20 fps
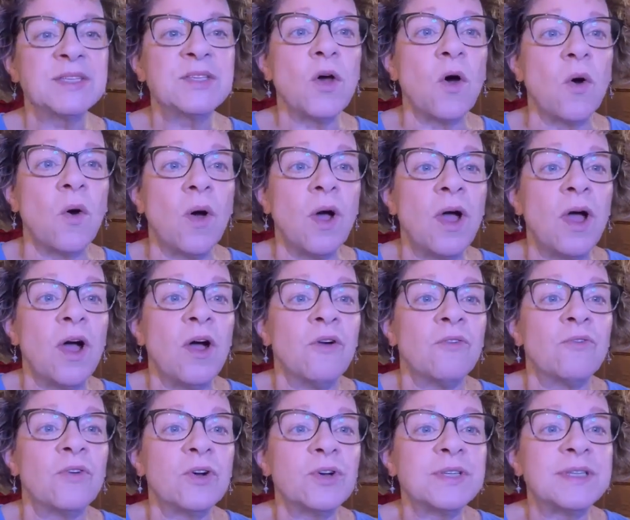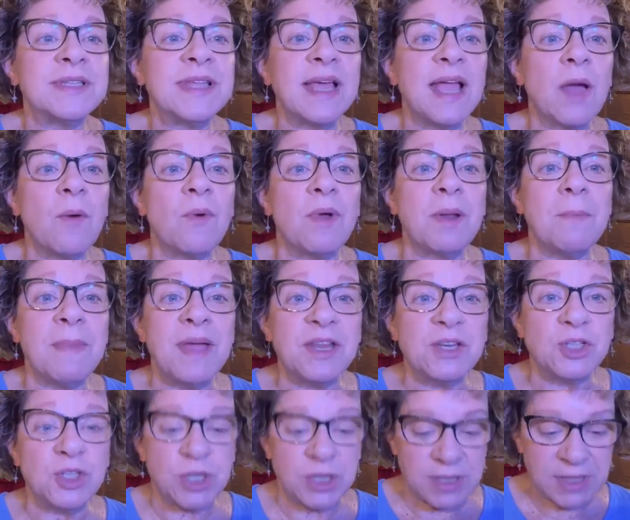So first thing I want to
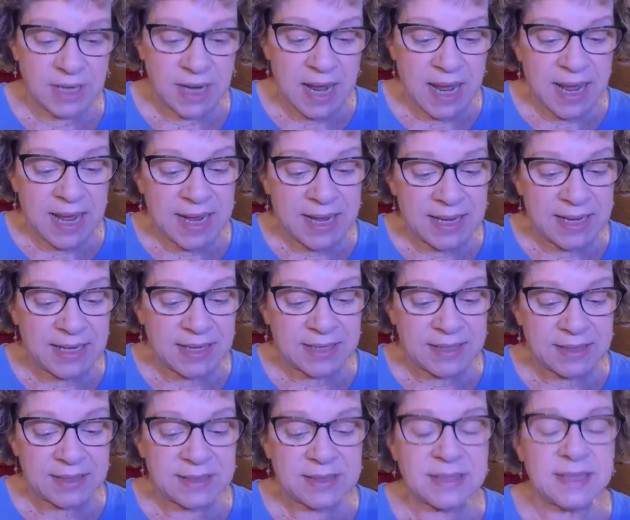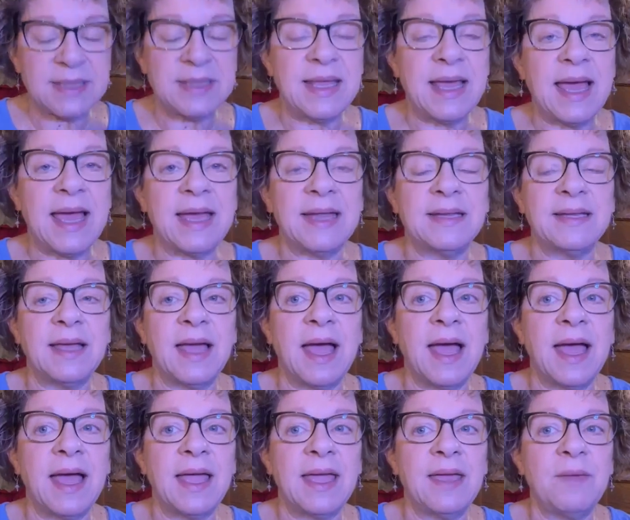mention is that
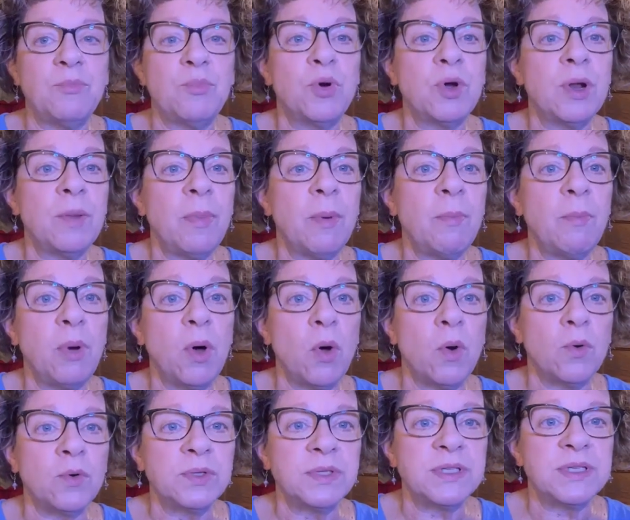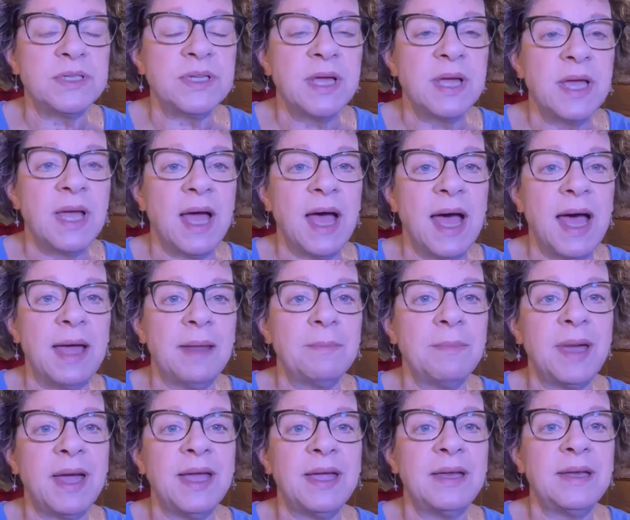I put up a post on
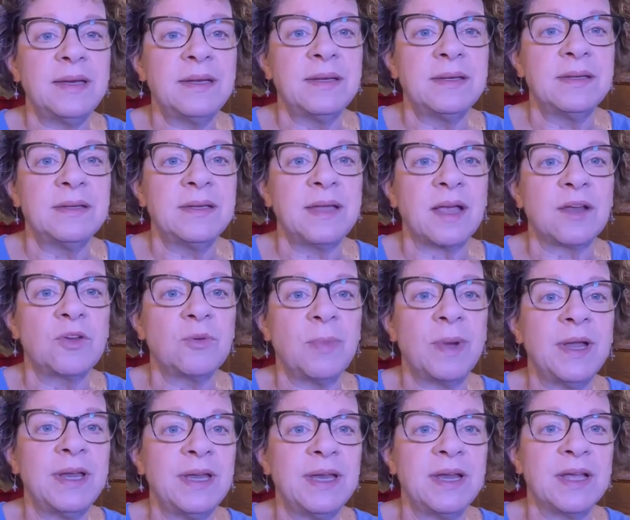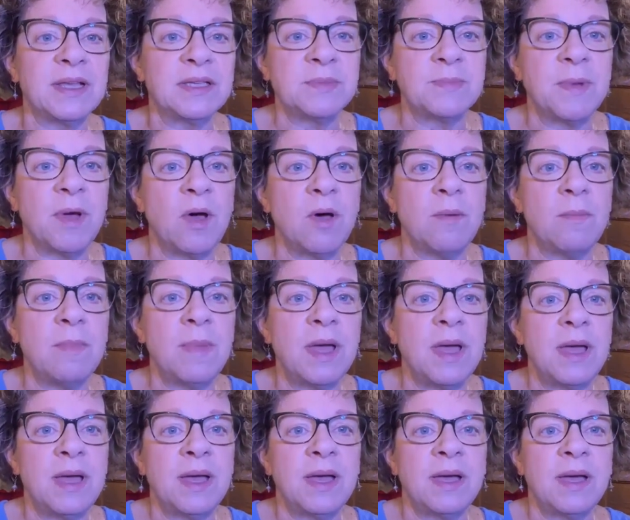my Dr. Bonnie Nussbaum
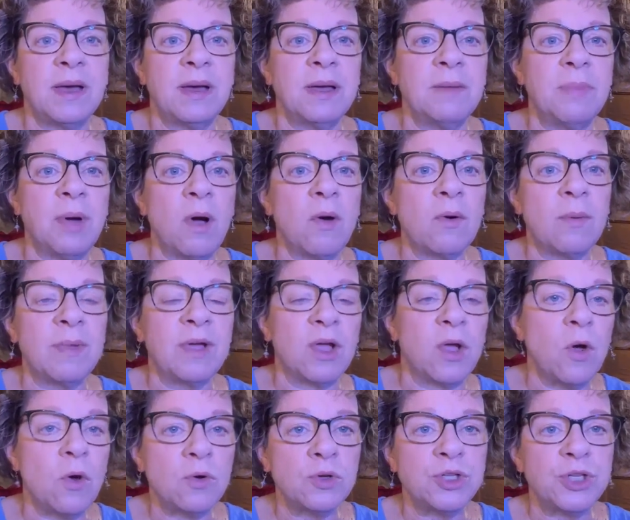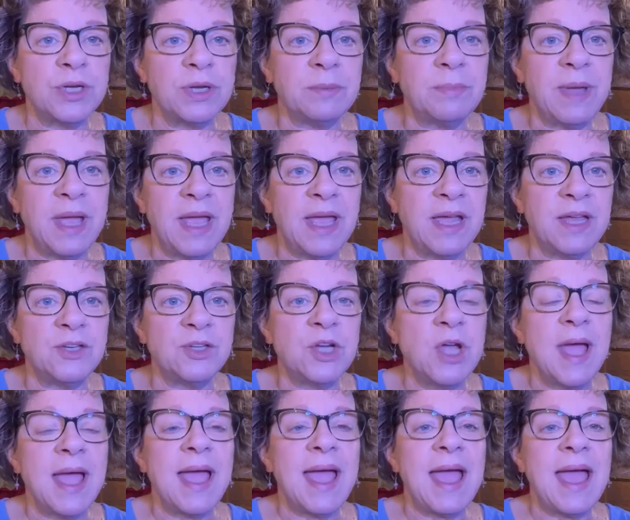empowerment coaching page,
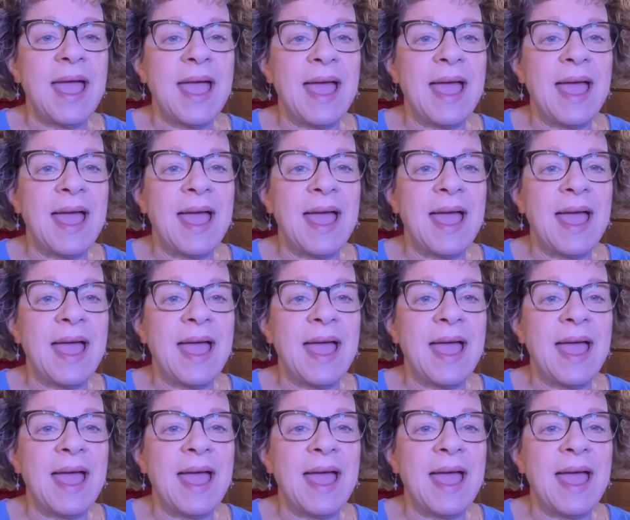